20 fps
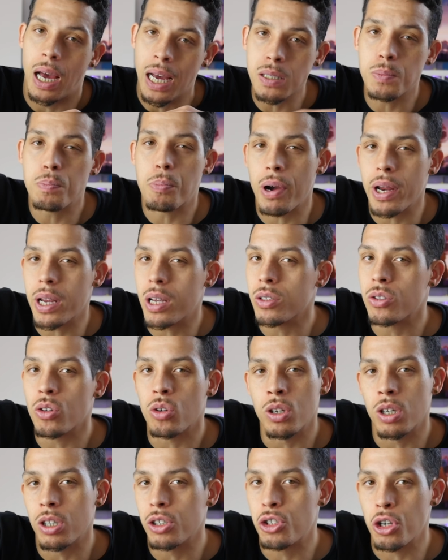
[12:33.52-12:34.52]
As breakers
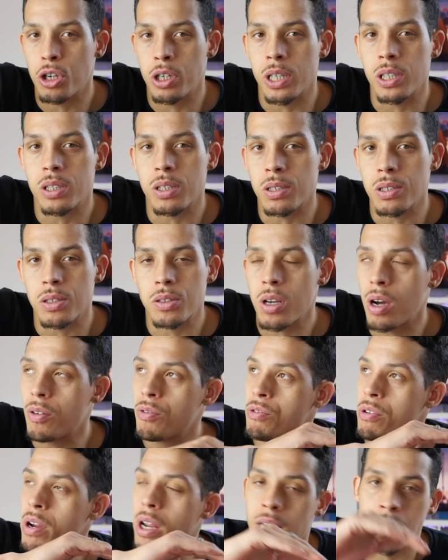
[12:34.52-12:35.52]
on our journey to
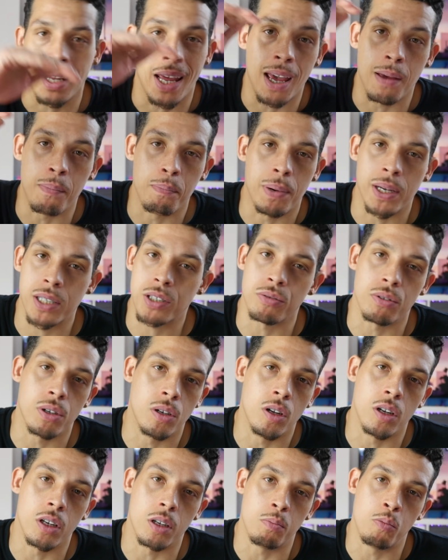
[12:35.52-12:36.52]
discovery and getting better and
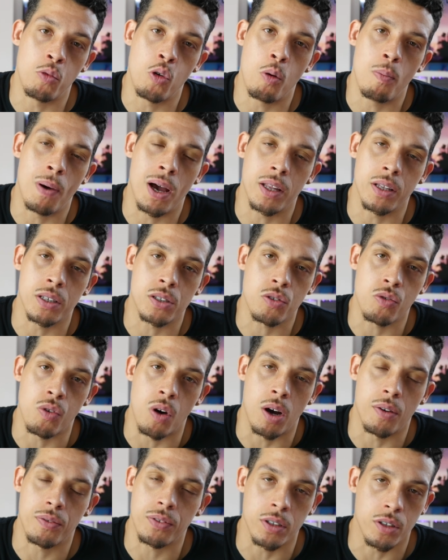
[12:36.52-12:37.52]
learning more about this
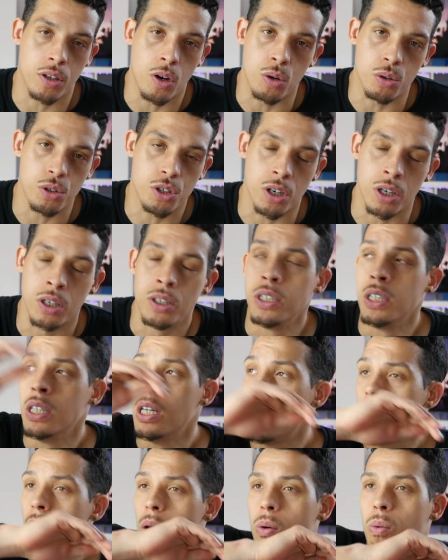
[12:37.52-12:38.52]
craft and culture,
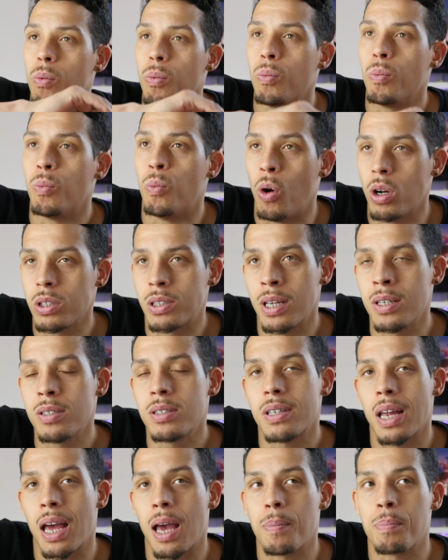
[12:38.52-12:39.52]
what
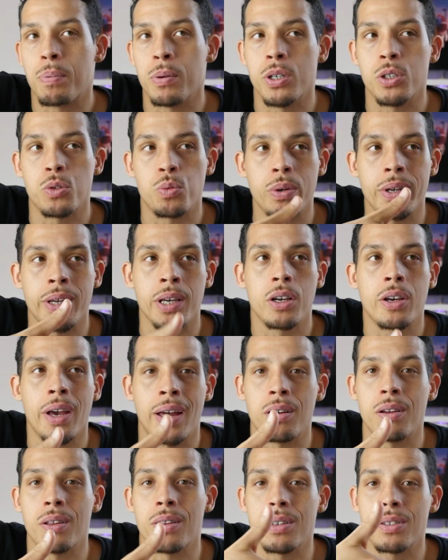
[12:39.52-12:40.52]
tends to happen is we
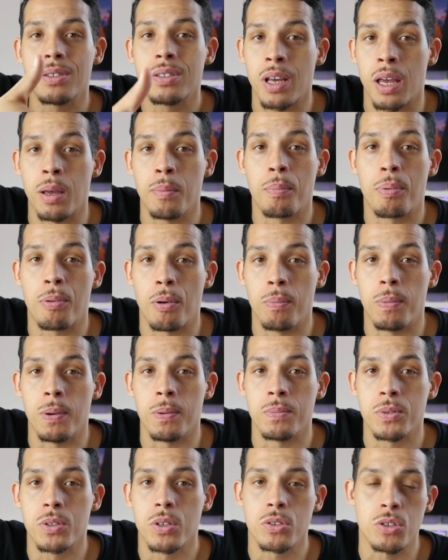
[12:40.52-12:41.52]
encounter the same
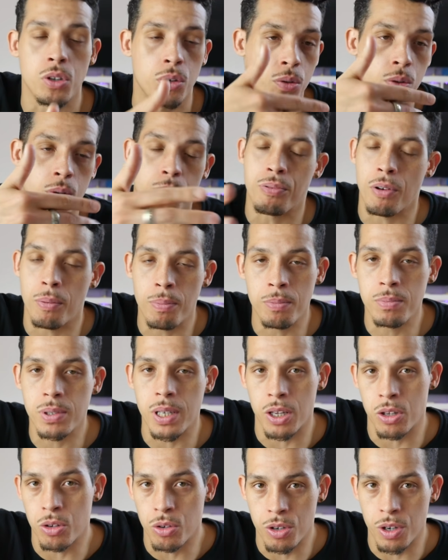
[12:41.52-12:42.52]
problems. So the problems
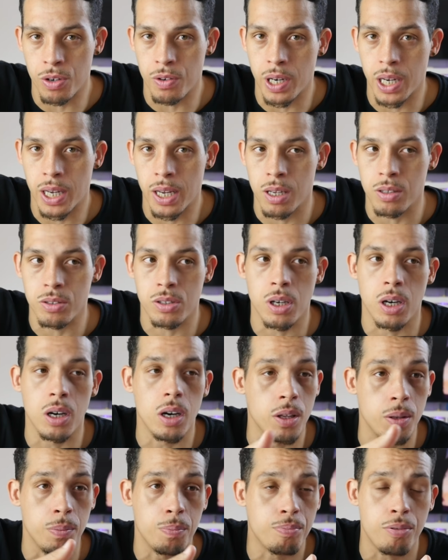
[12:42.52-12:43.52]
that you're going to encounter
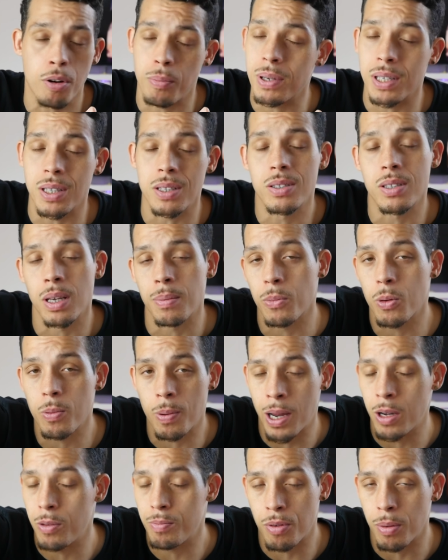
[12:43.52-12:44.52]
are probably the same
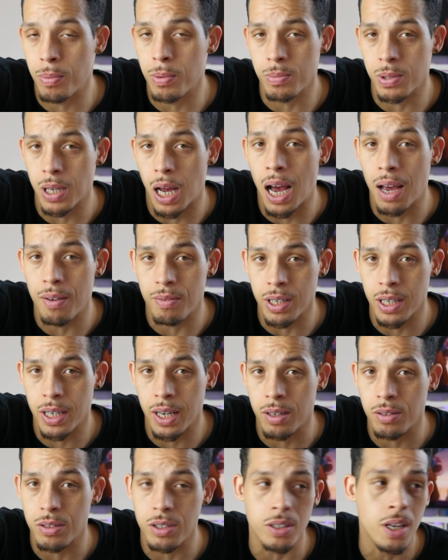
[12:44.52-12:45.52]
problems that I've
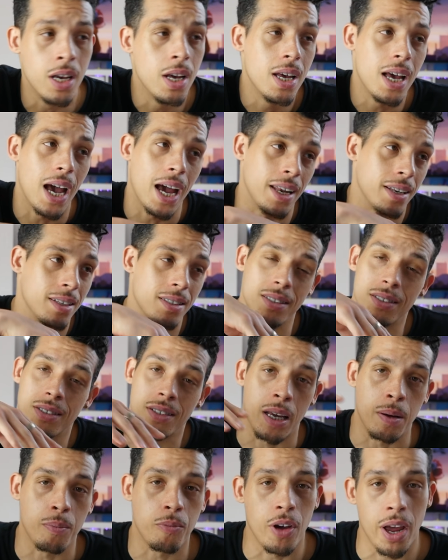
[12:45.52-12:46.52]
encountered, and the
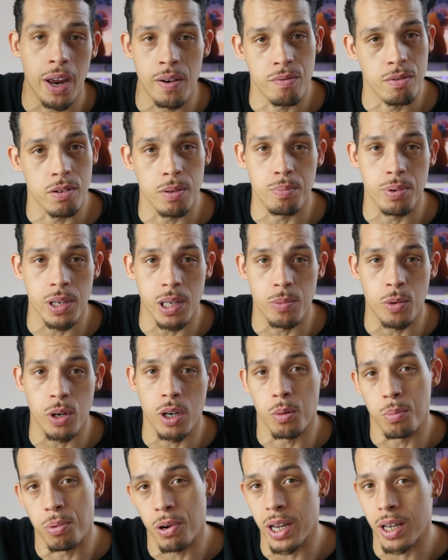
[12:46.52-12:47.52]
same for every b-boy
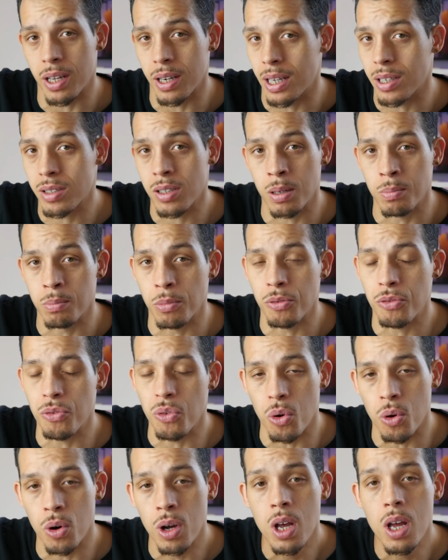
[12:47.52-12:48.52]
or breaker that's come
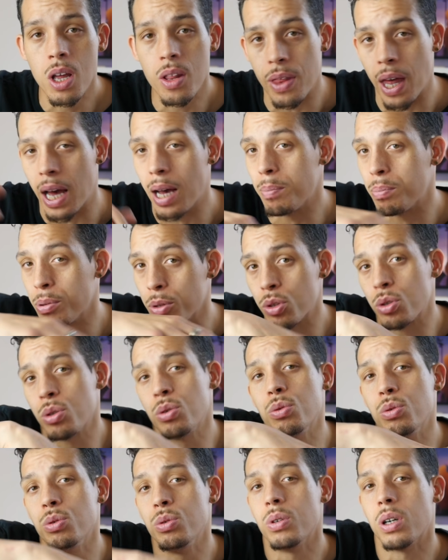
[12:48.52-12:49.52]
before, that
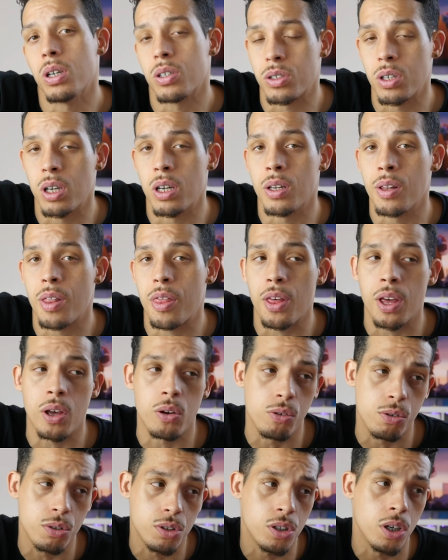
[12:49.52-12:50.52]
pursue a certain thing
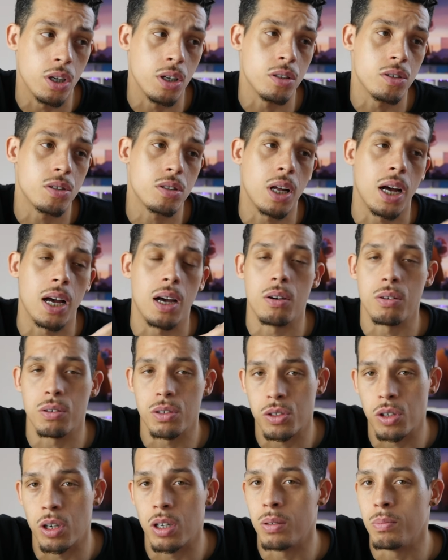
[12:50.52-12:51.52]
or a certain style or a
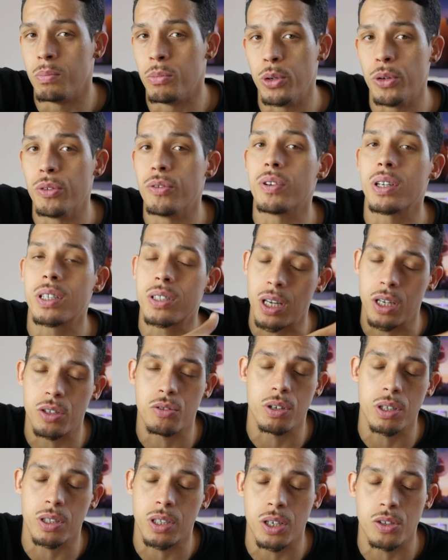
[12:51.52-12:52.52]
certain move,
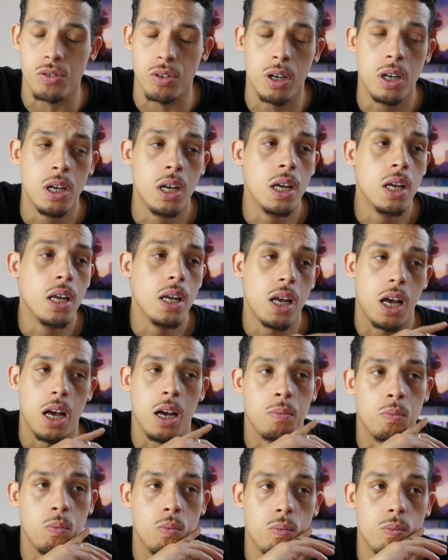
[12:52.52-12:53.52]
etc., etc.
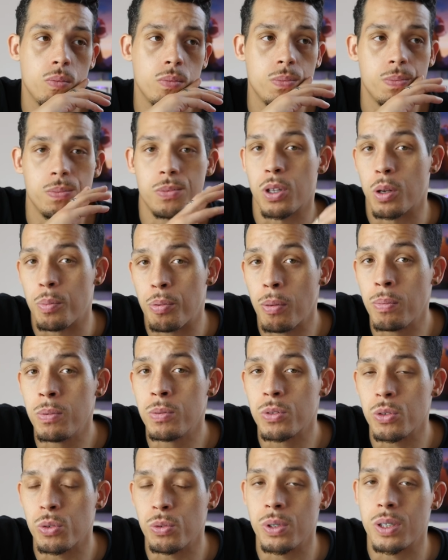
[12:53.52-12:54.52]
So the
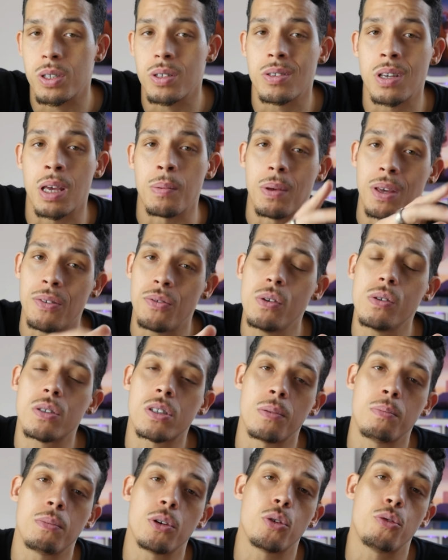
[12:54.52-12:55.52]
problems are always the same. If you
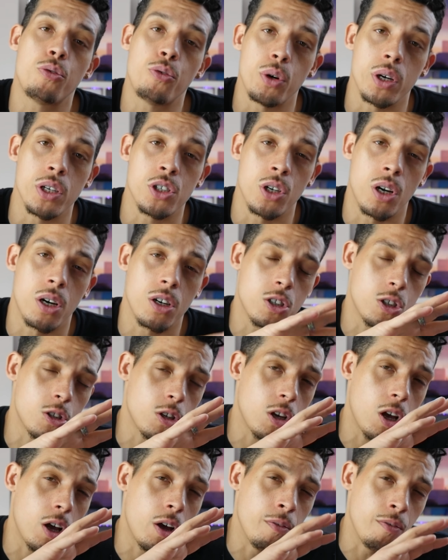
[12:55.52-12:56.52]
send me your footage and ask
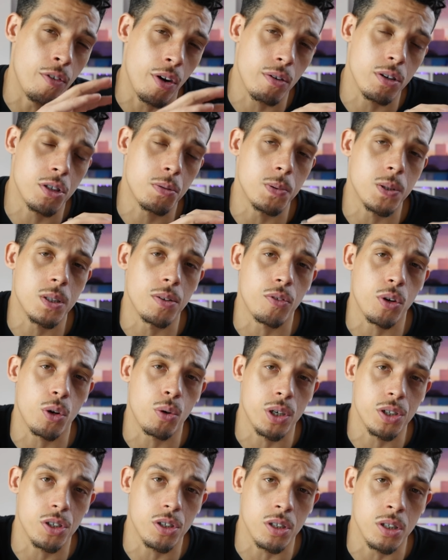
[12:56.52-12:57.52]
a very specific
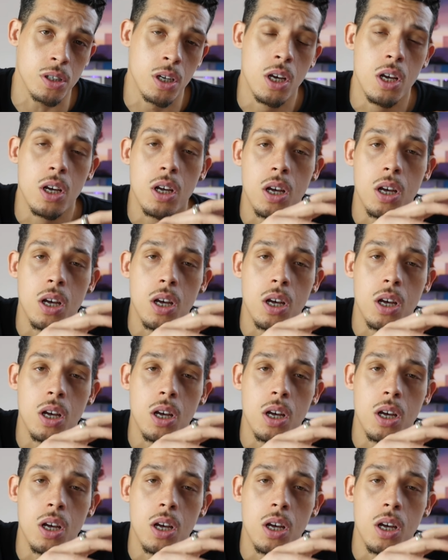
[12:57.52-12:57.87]
question,